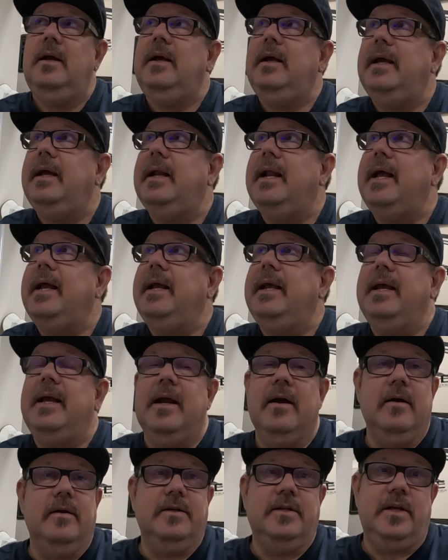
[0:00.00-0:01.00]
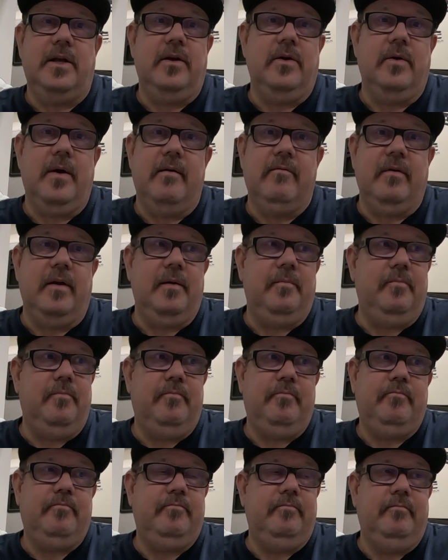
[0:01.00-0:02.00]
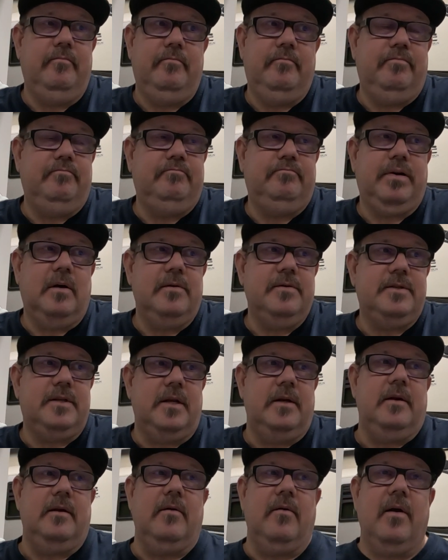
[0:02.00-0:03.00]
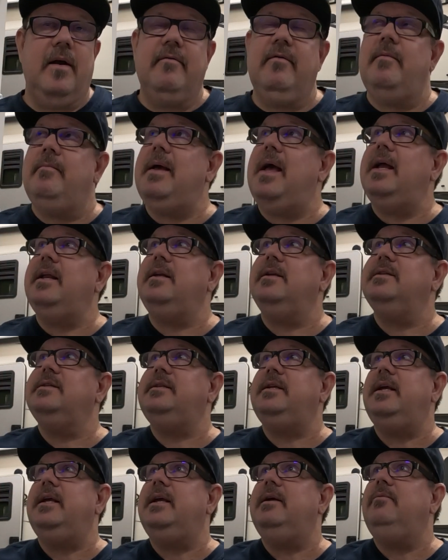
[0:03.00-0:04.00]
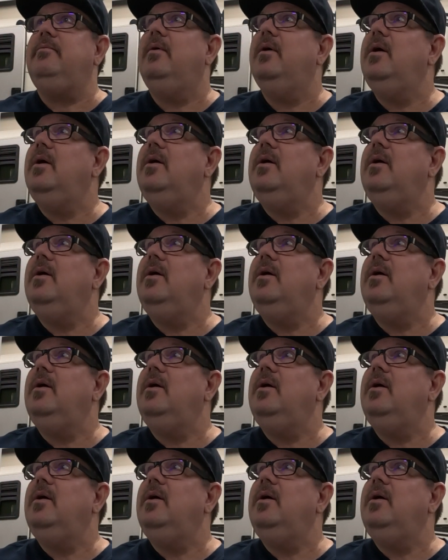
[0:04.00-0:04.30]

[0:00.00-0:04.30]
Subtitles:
and I can guarantee you every person or every man you see